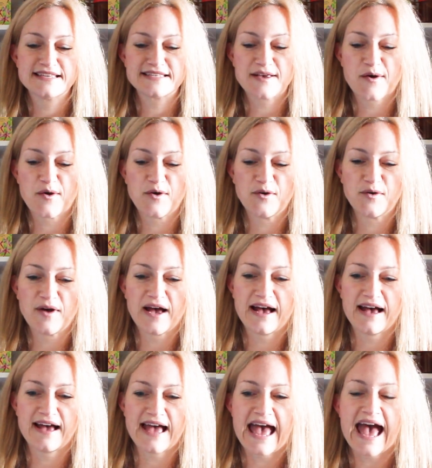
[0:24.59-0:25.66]
So
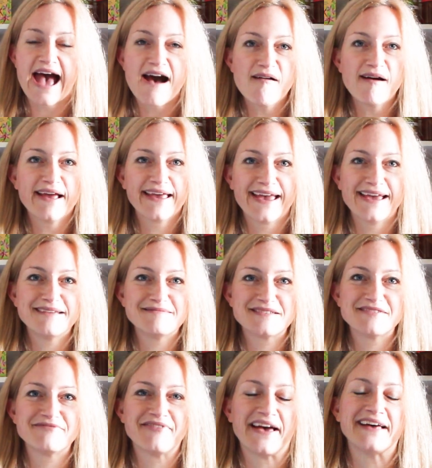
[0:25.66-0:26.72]
how I came
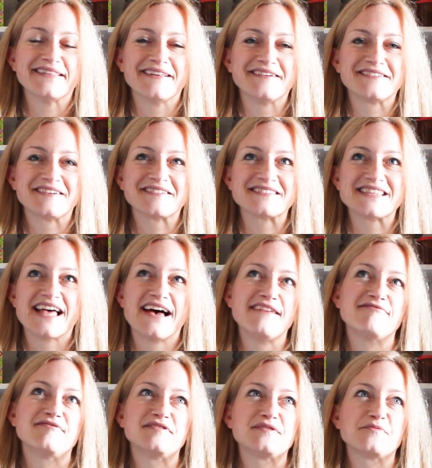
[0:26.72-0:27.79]
to found Lox Tox
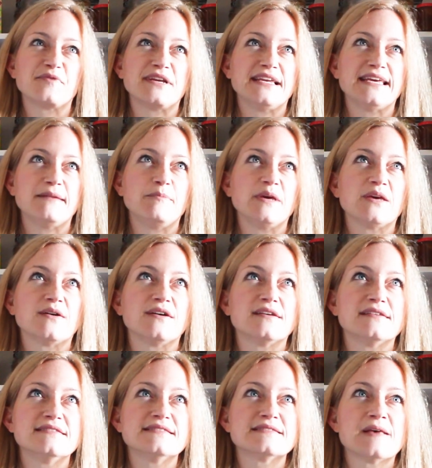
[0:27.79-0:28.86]
Life was really
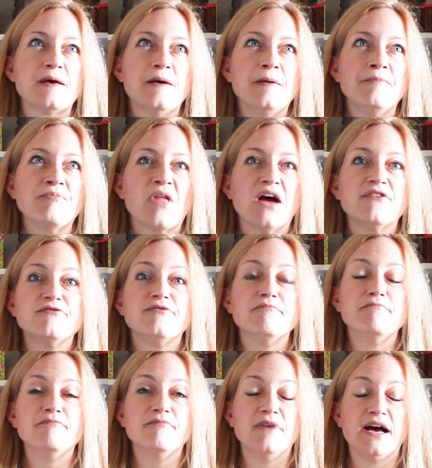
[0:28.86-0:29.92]
because
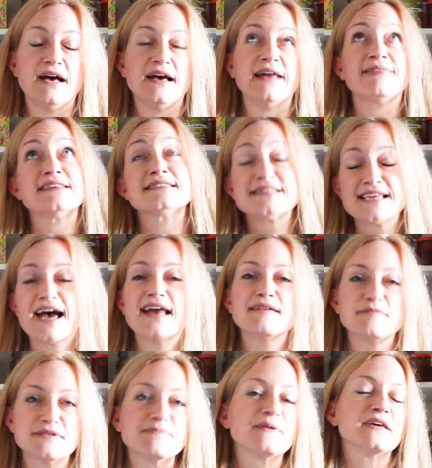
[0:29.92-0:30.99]
of, at the start it
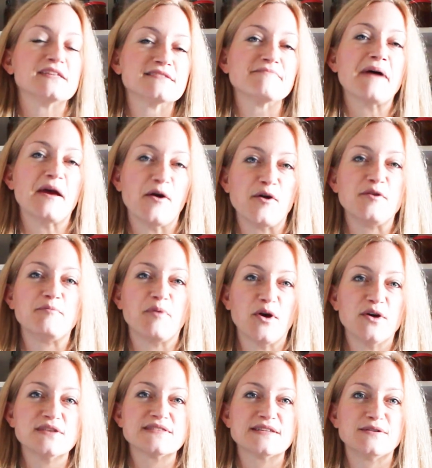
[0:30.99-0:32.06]
was because of my own
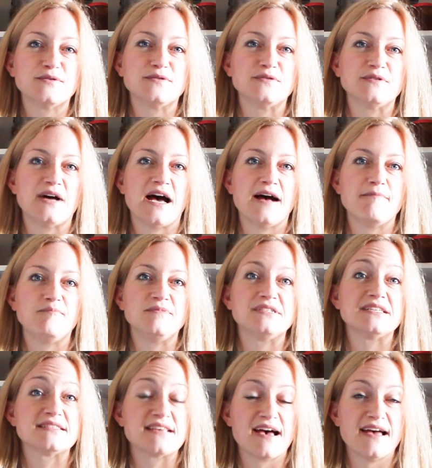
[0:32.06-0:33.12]
personal
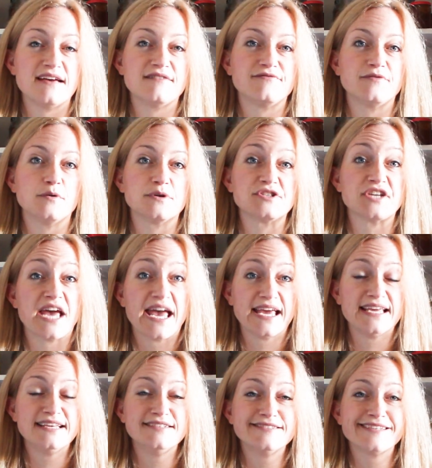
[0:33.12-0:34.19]
desire for
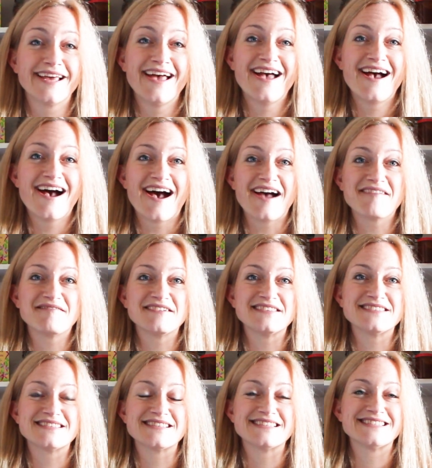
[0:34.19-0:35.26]
change. I
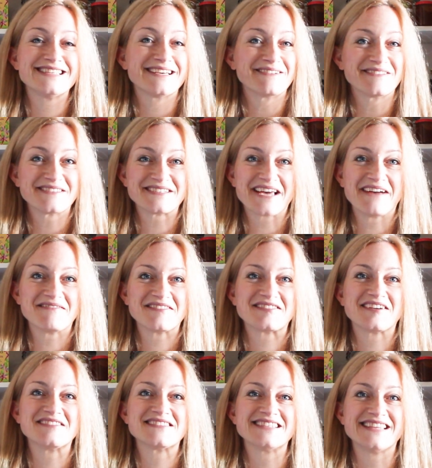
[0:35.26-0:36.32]
was sick all the time with
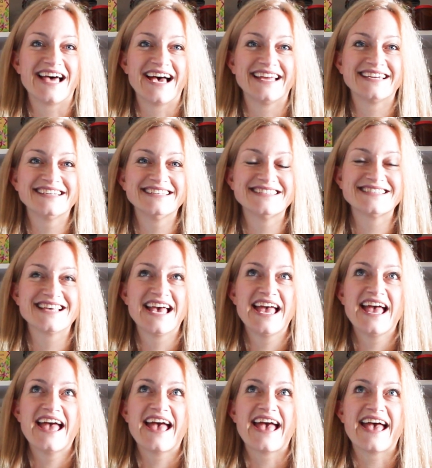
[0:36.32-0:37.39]
tonsillitis,
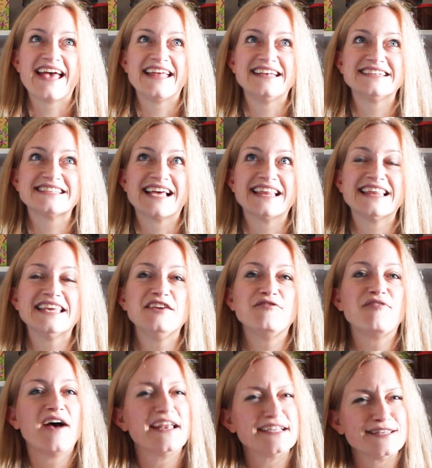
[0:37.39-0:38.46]
and I think you
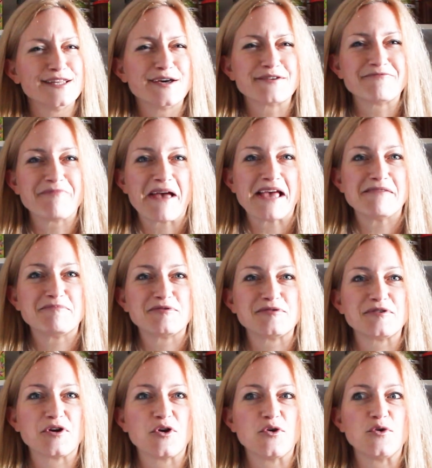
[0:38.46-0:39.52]
find a lot of
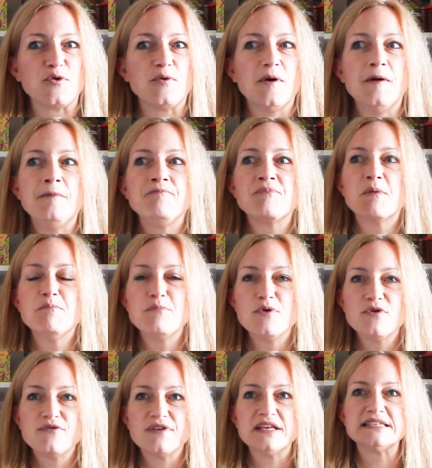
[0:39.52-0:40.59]
people who
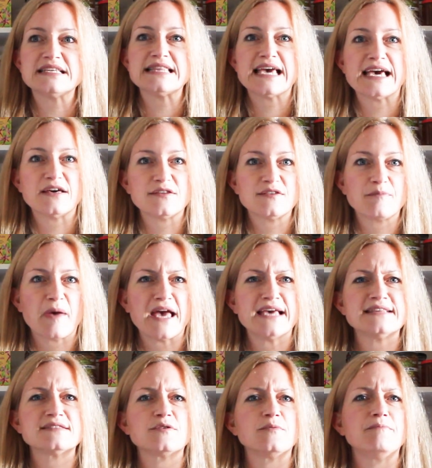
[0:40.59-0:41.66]
move into the health
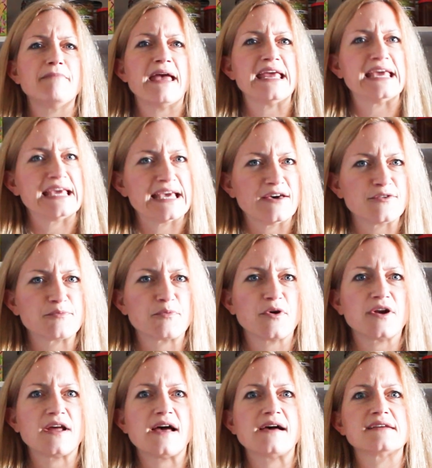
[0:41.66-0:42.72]
space or making health
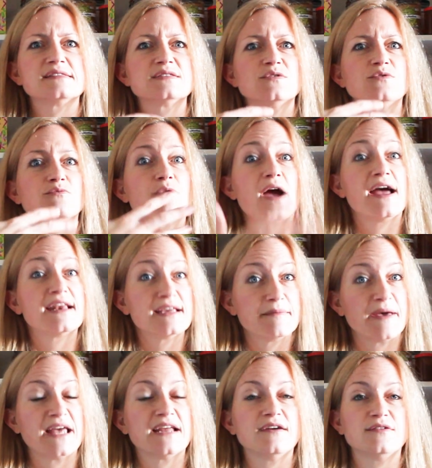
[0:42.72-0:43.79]
products or writing
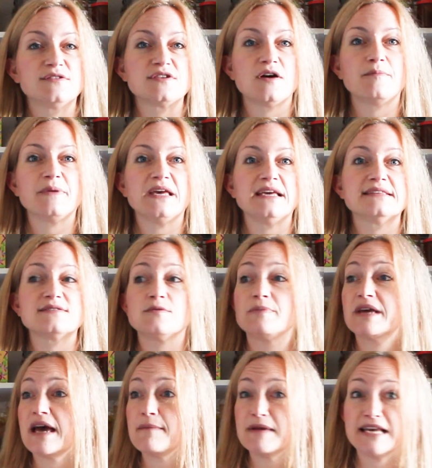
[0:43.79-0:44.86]
about health topics or
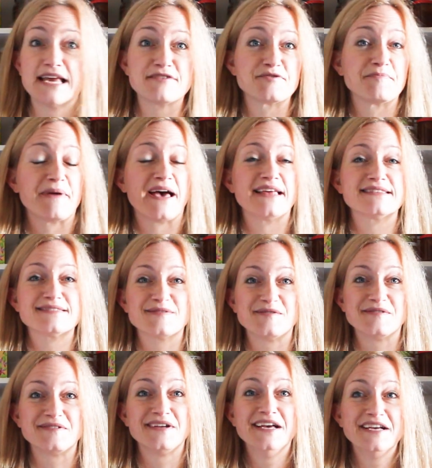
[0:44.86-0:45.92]
becoming naturopaths
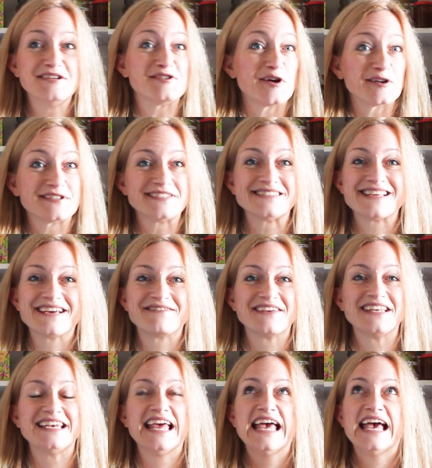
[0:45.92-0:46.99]
or doctors
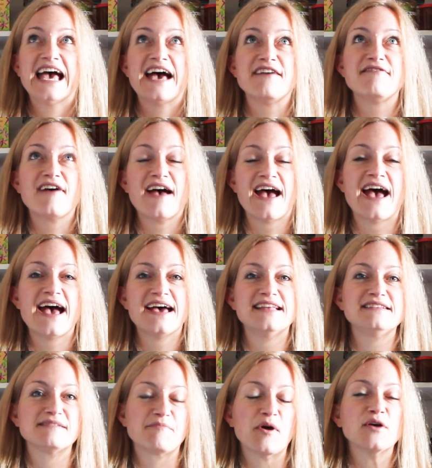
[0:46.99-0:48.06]
even have had
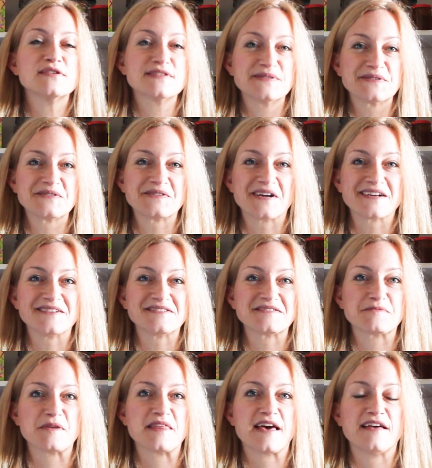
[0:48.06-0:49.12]
personal
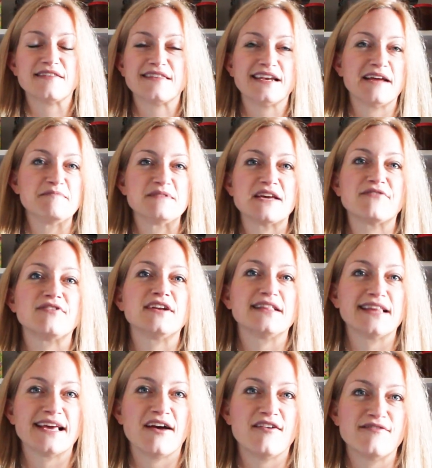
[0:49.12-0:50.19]
struggles with health, and I'm
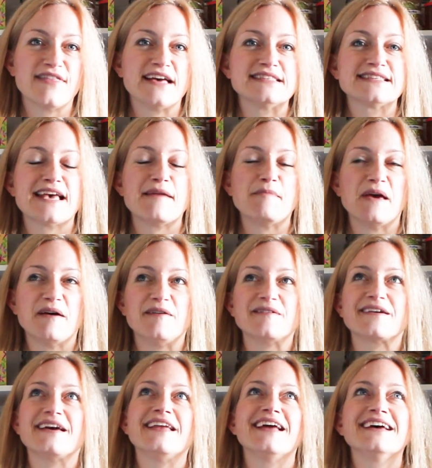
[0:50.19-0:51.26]
definitely of that same
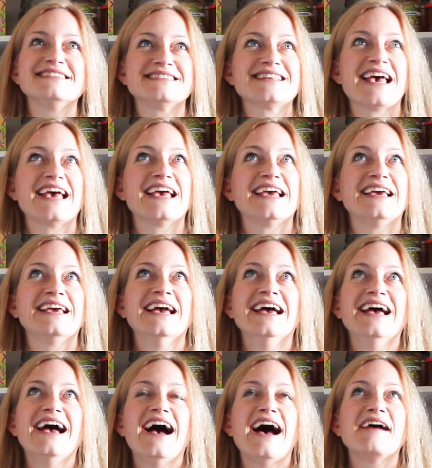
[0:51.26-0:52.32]
ilk. And
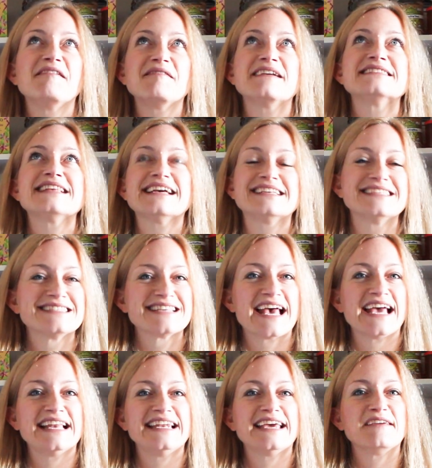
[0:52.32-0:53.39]
I always like to
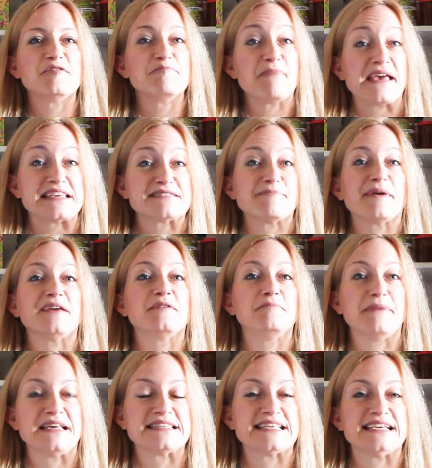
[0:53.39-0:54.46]
say, let your mess be your
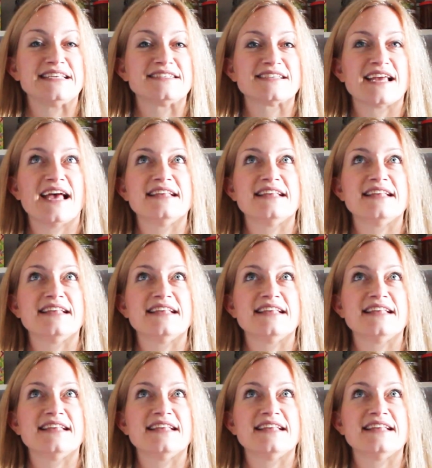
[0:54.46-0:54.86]
message.